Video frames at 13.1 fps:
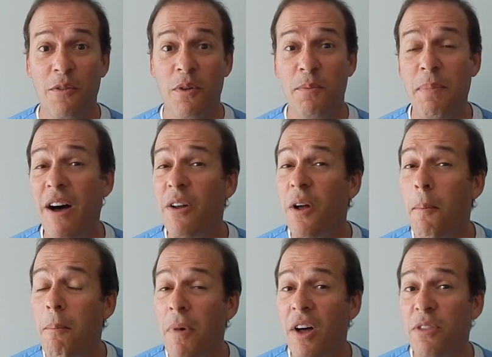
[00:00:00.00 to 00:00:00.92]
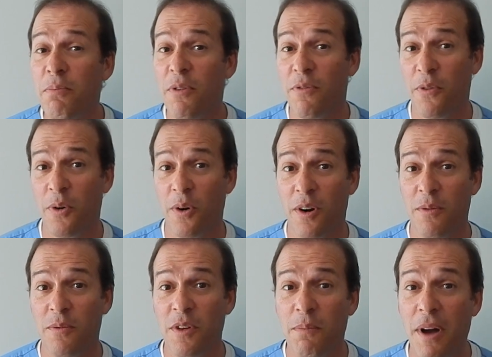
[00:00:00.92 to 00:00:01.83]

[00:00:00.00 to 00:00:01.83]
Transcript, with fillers: About a month before,